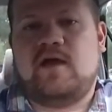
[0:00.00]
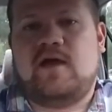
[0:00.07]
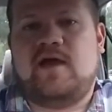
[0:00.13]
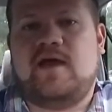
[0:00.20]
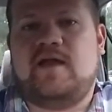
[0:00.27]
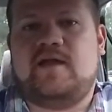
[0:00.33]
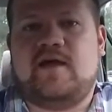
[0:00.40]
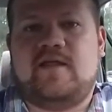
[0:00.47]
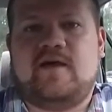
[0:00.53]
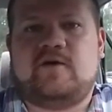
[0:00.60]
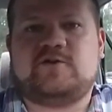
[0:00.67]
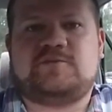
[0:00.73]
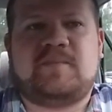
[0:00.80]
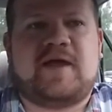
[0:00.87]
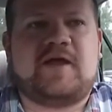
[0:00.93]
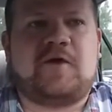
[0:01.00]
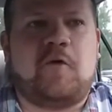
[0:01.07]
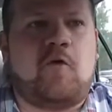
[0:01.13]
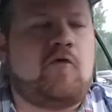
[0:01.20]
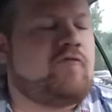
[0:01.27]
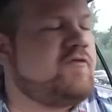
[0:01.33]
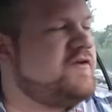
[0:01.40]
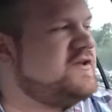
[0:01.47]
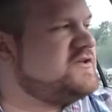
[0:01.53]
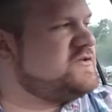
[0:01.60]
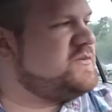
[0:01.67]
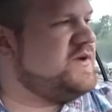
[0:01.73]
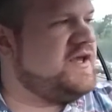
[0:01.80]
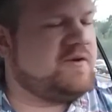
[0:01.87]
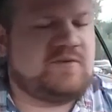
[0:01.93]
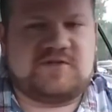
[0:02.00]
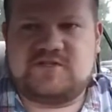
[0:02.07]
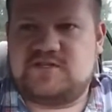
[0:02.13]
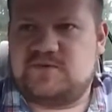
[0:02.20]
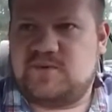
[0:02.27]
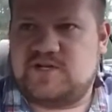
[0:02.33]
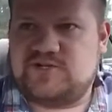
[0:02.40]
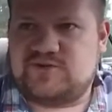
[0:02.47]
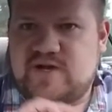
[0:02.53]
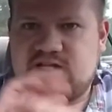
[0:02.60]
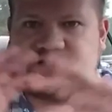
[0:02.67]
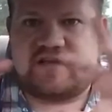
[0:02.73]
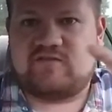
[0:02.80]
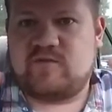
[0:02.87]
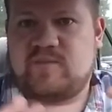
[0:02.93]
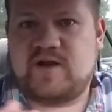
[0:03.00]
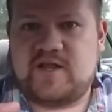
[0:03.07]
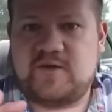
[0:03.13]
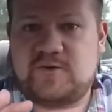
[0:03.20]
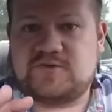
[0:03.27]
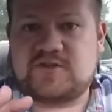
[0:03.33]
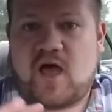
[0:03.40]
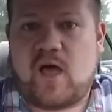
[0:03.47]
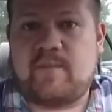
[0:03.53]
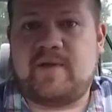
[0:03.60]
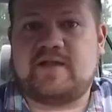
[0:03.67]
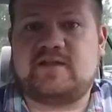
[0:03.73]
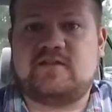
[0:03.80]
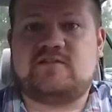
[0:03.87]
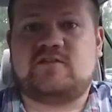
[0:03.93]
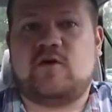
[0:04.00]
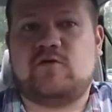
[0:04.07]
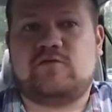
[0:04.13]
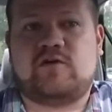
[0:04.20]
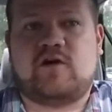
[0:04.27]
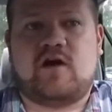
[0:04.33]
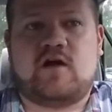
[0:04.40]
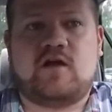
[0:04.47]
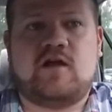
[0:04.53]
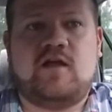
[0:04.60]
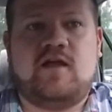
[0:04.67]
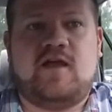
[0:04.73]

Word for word: and uh, that was my goal for this week was to address everybody who's commented so far.